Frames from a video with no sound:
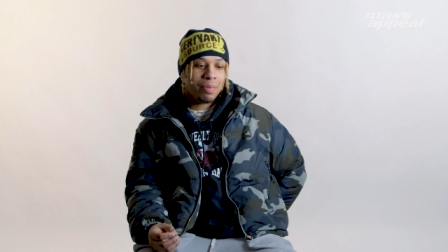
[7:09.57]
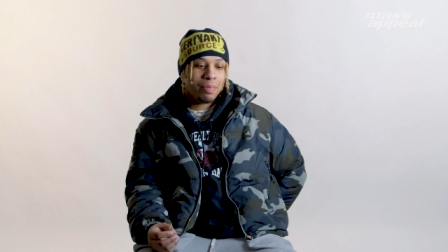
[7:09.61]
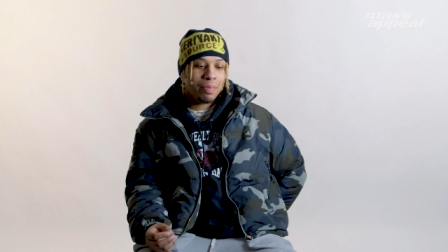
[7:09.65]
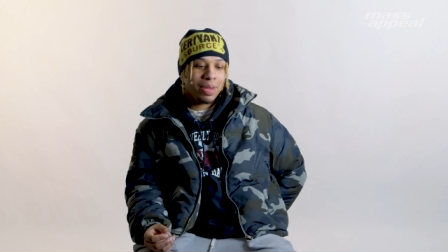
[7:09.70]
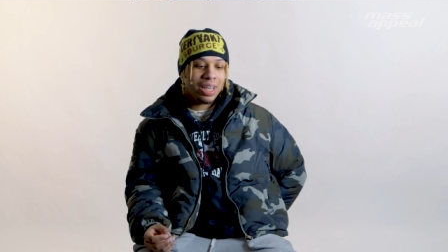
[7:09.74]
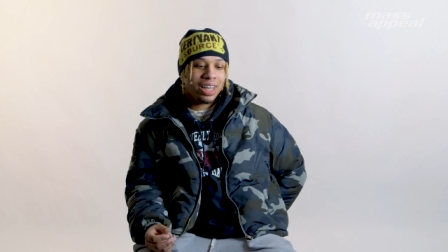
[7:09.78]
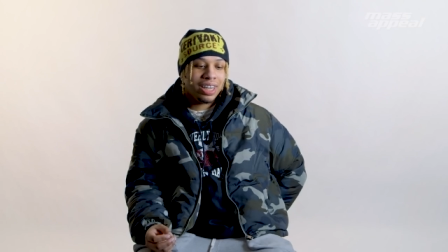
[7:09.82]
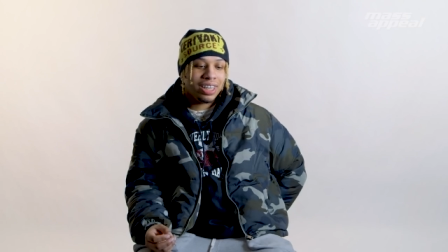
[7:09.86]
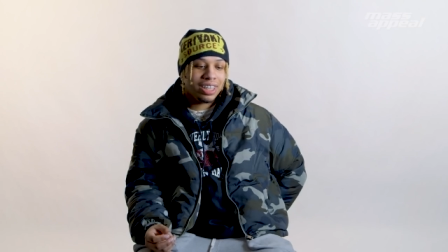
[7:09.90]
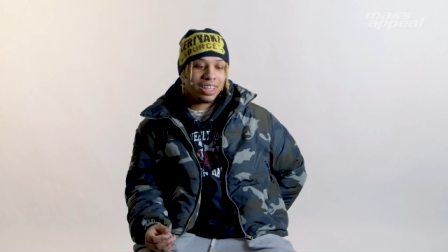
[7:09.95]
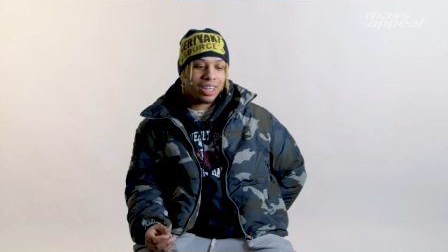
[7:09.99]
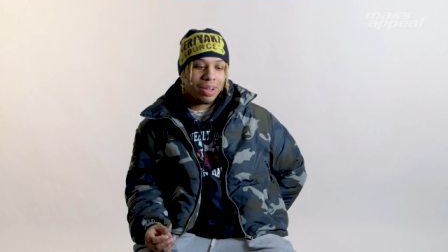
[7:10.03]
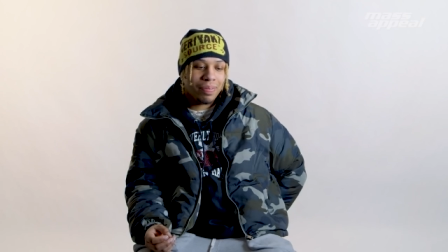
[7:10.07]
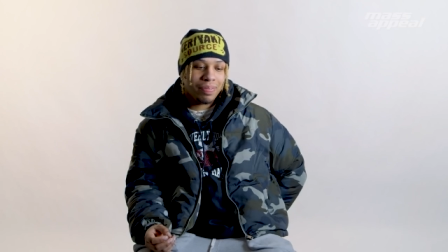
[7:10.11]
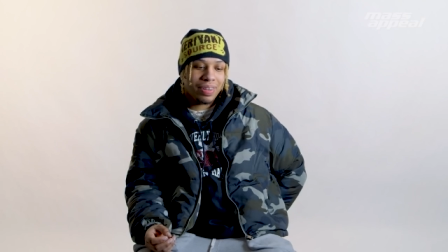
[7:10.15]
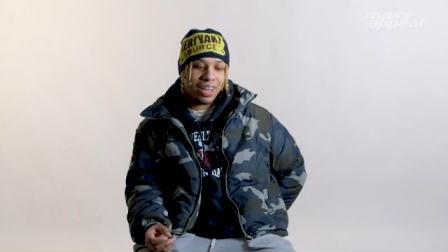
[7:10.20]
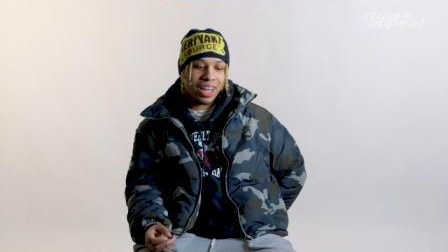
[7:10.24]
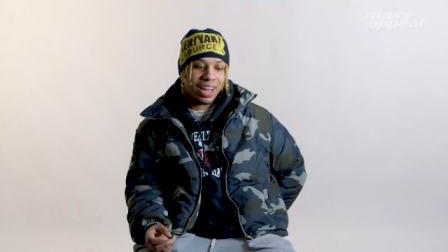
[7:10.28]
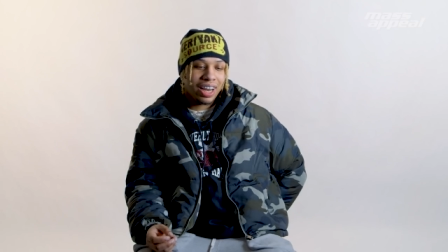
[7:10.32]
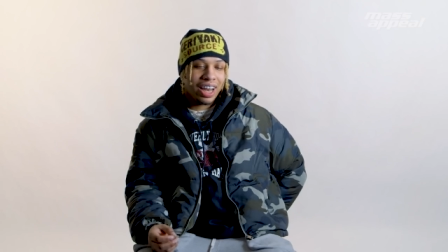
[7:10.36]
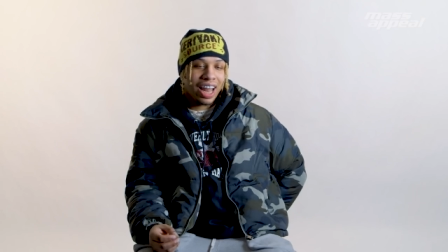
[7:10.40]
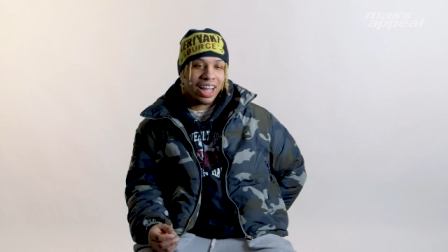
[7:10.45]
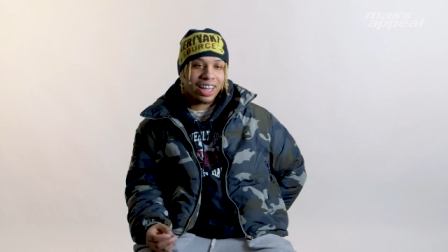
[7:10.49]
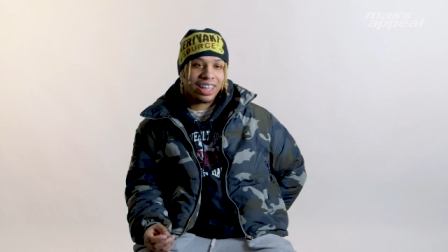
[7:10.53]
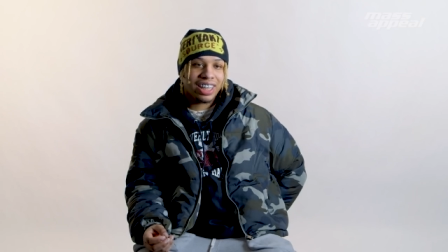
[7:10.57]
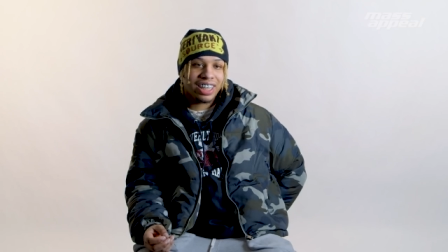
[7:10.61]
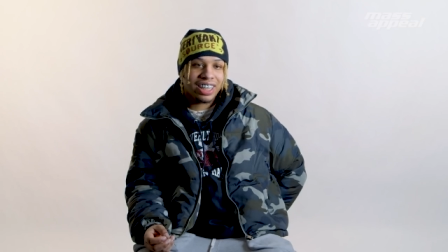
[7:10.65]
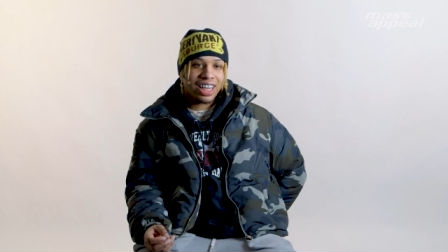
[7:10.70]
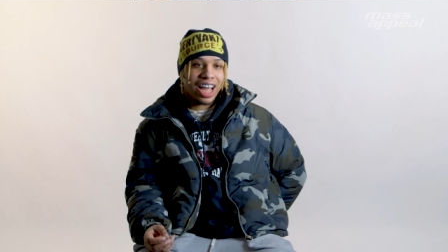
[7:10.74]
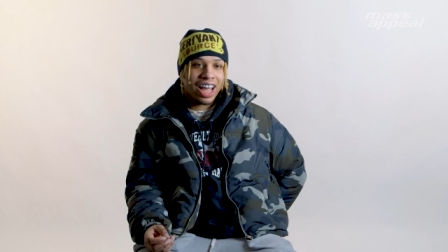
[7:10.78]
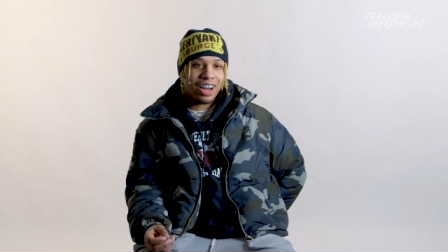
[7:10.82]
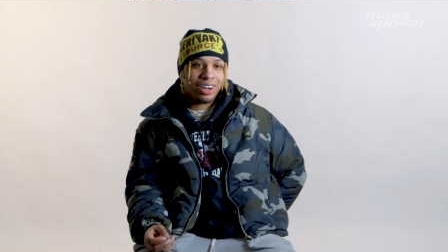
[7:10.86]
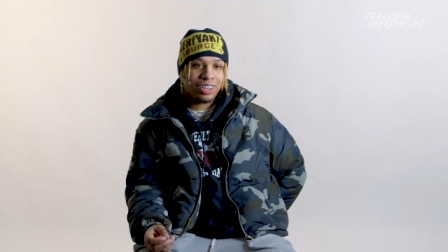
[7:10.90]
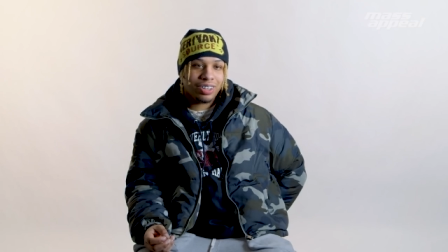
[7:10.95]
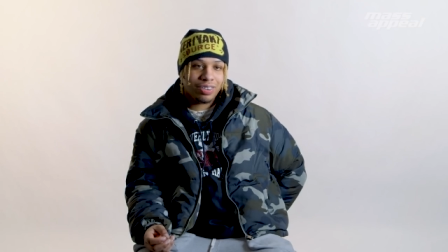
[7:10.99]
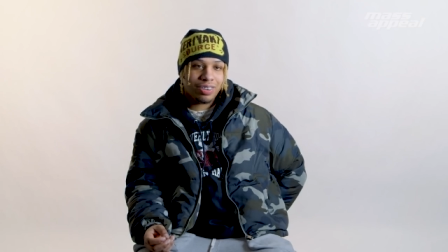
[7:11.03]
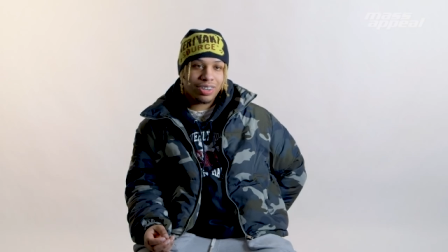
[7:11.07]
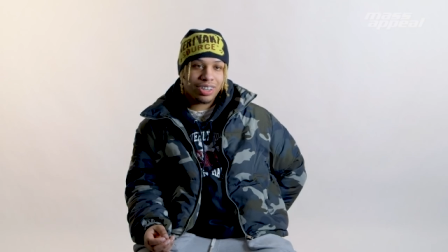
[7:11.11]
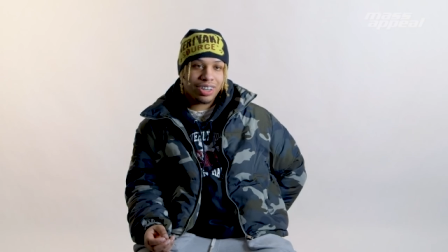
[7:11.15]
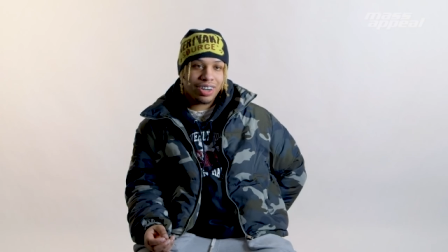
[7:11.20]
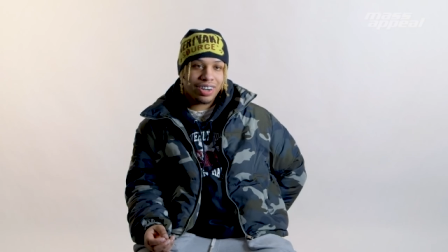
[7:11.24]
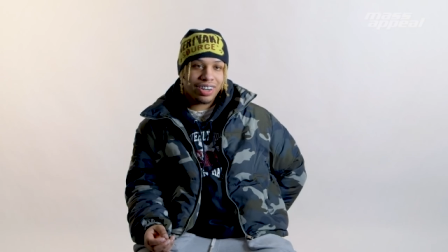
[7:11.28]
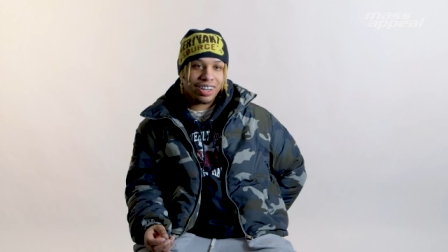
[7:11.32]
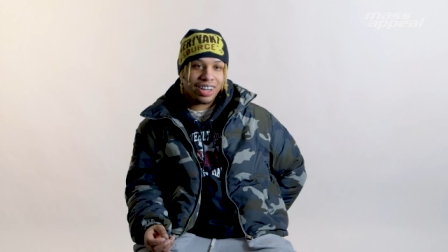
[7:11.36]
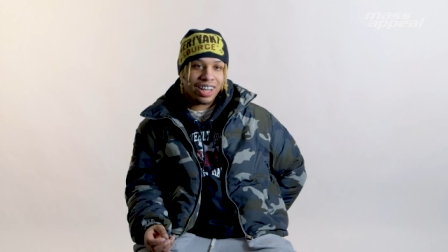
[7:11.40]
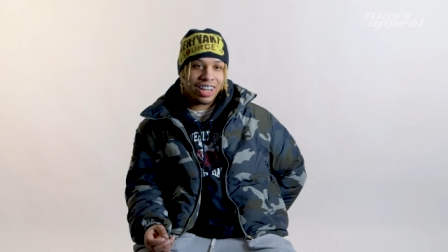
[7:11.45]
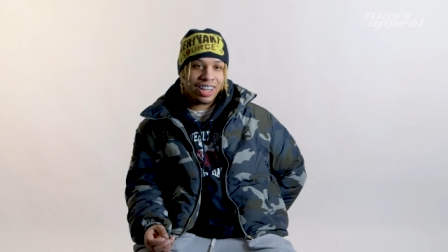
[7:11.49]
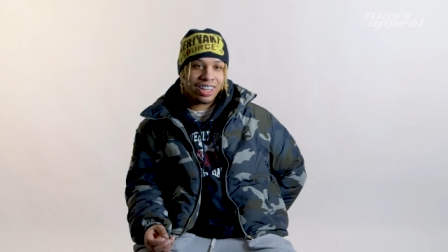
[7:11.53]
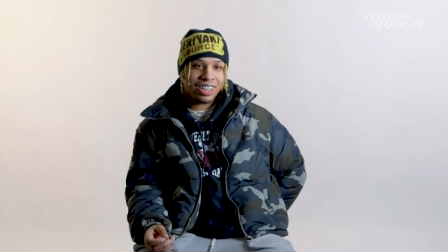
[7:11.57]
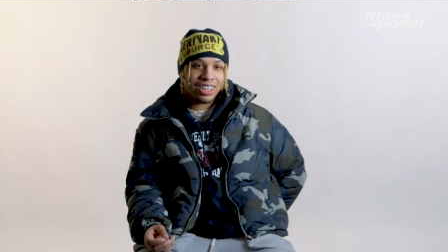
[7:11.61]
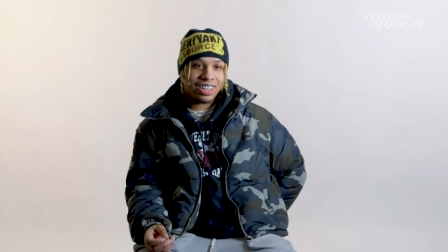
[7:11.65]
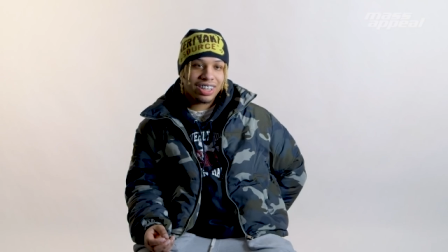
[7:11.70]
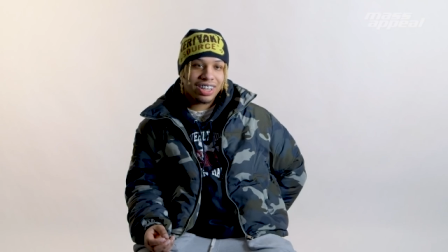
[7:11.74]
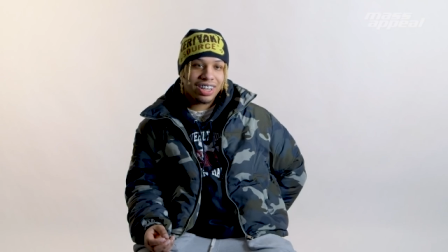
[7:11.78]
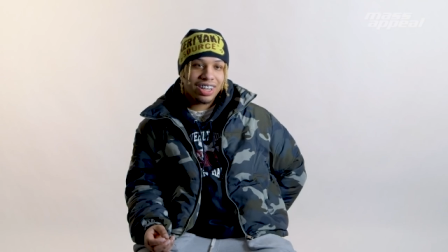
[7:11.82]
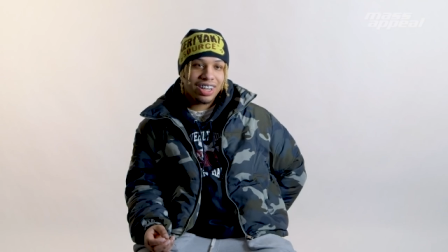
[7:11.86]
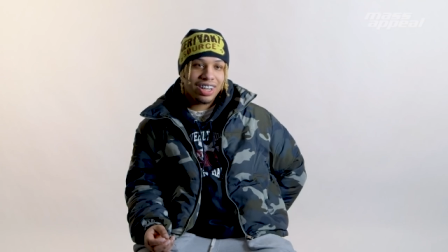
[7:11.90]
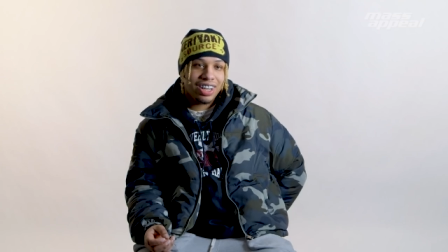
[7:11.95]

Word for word: mean something, like the titles for certain things.